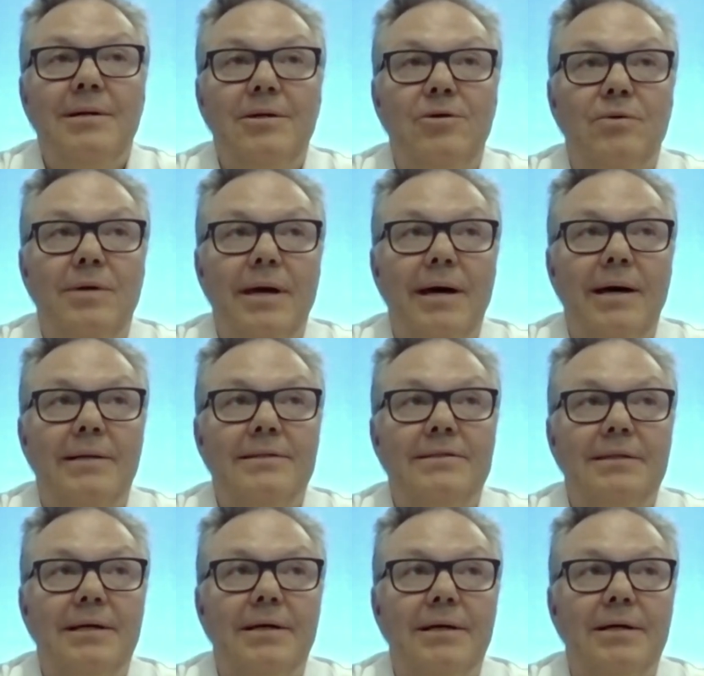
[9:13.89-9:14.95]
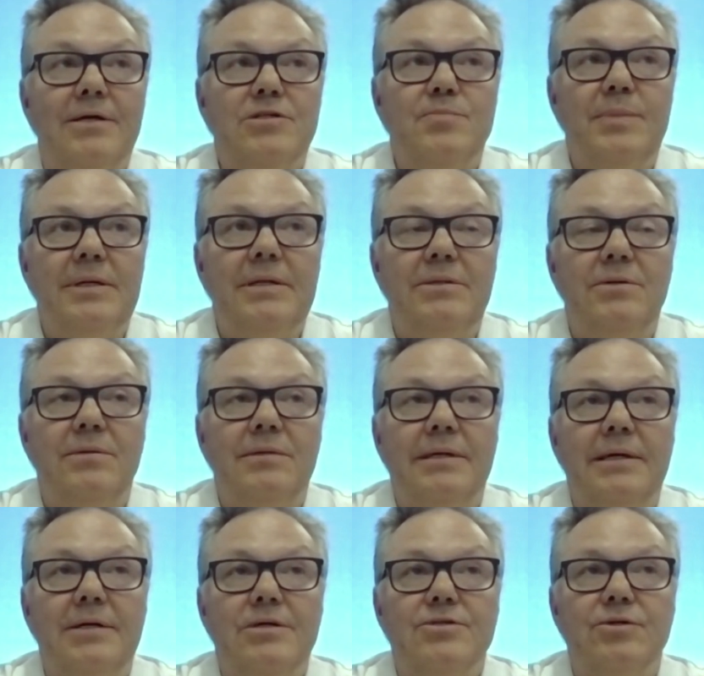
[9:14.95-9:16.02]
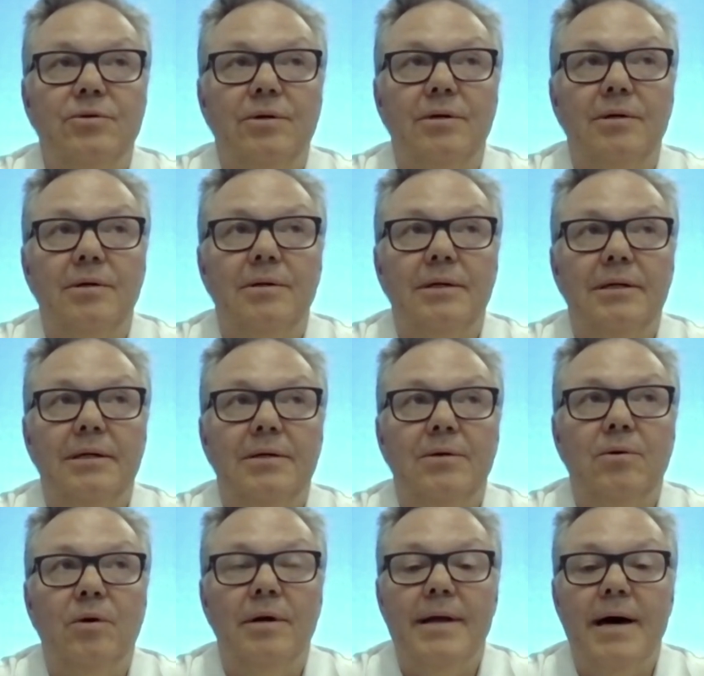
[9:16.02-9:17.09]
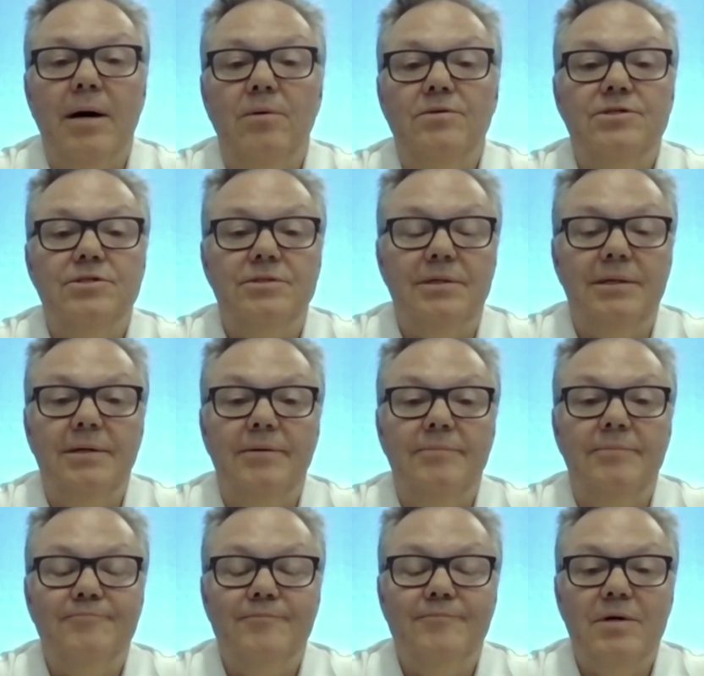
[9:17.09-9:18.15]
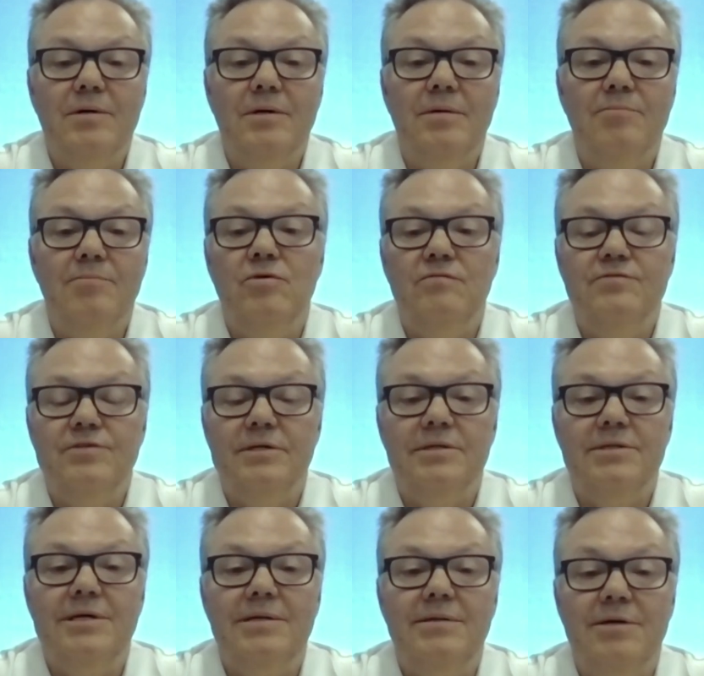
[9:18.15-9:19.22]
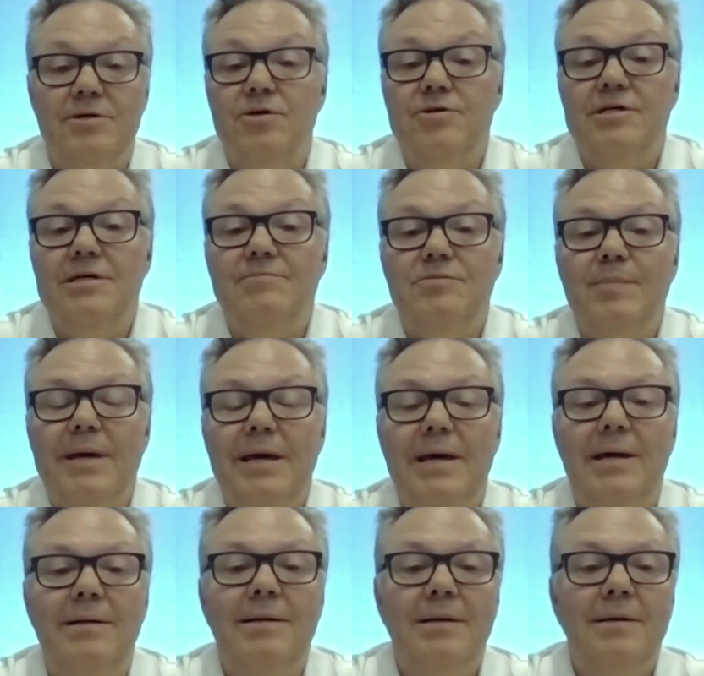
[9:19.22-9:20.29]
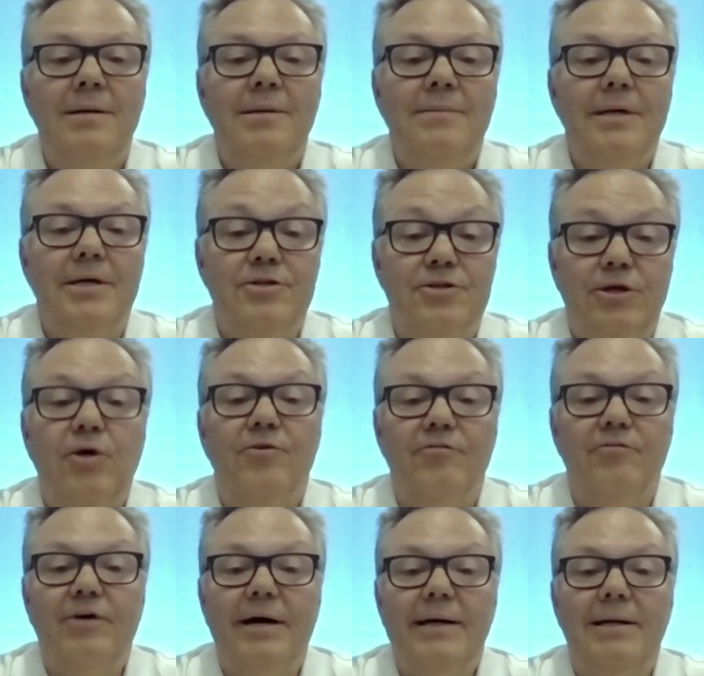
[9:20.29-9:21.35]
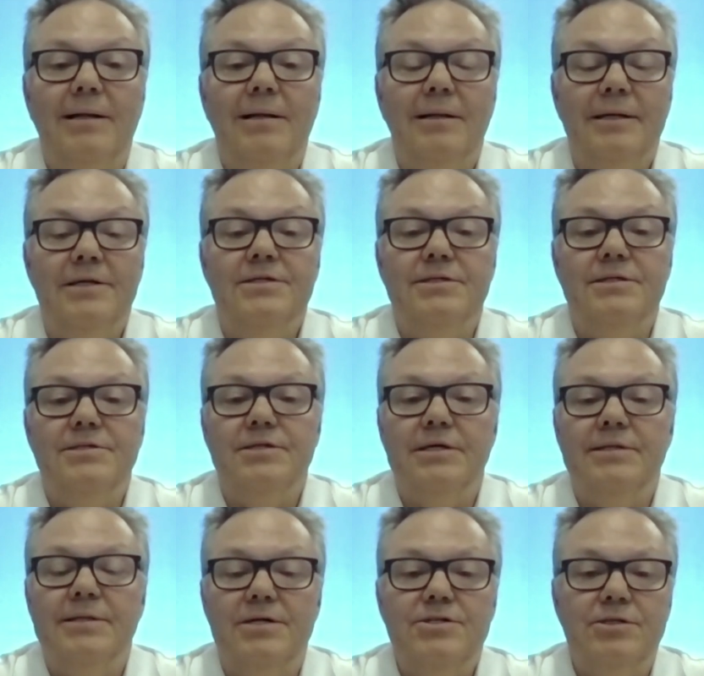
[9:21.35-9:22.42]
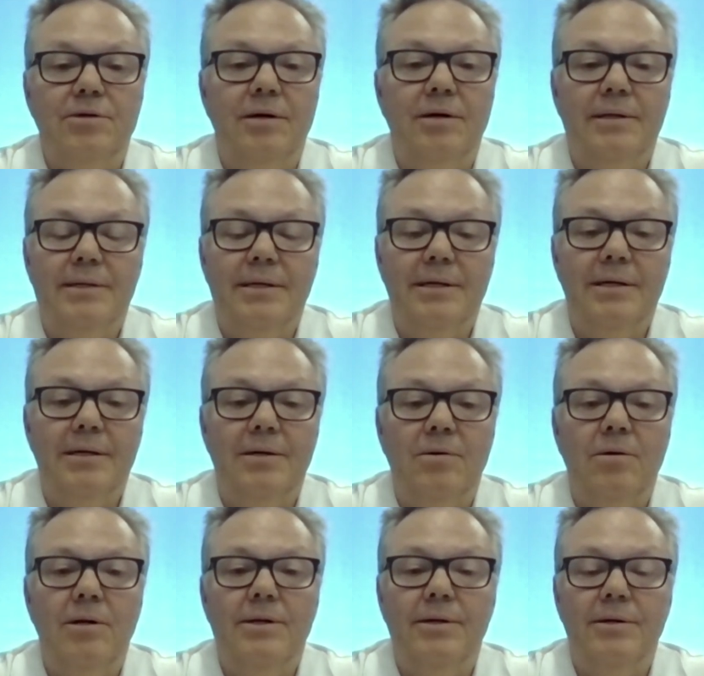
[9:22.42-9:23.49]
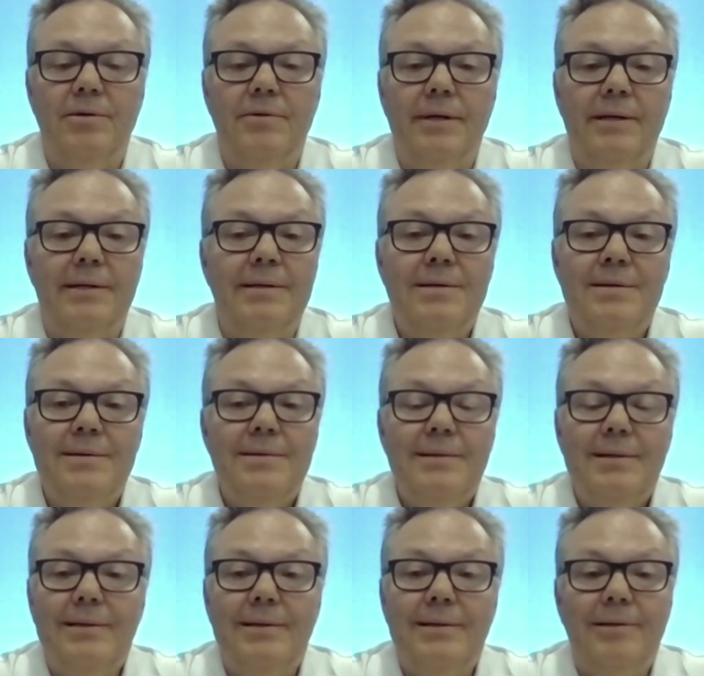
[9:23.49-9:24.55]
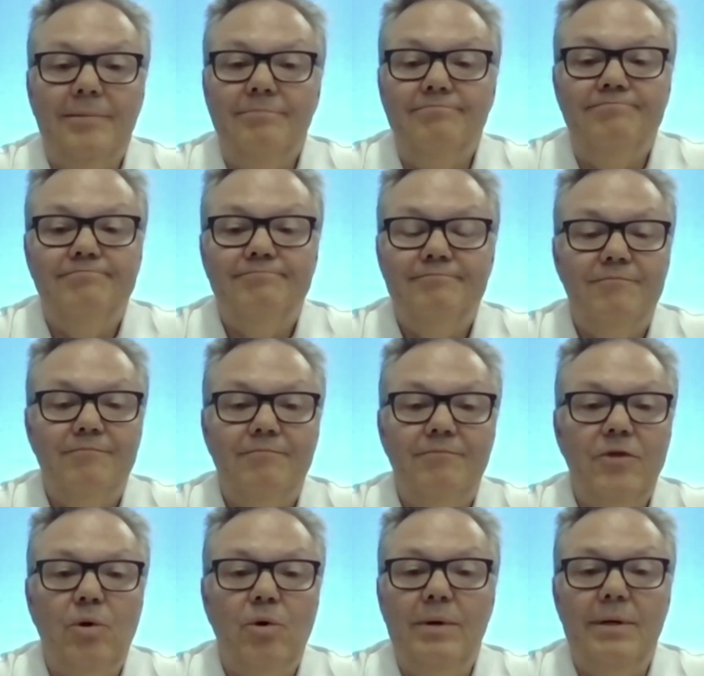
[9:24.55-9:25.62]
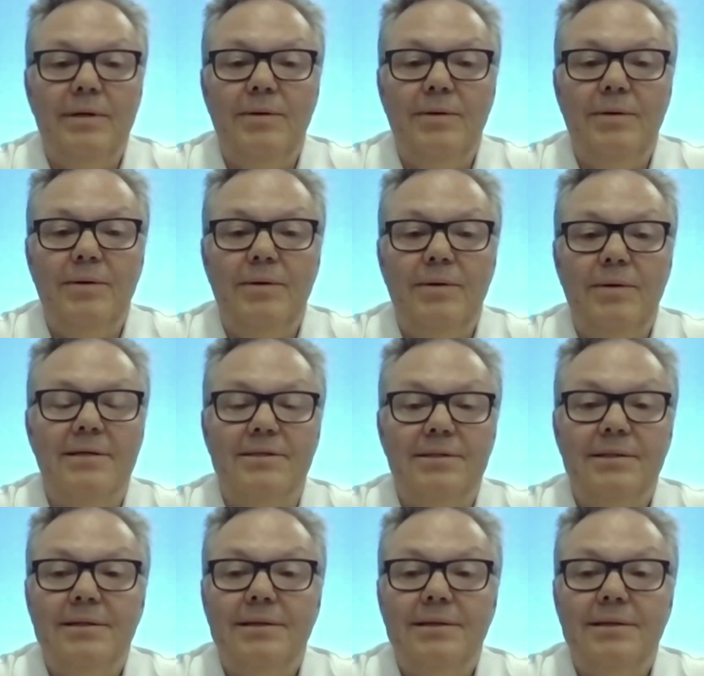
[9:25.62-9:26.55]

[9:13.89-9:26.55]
you can't uh, speak to things or uh, or announce uh, uh, moves that a team that your team has made until they're final. And it's as I touched on earlier that um, you know we we can't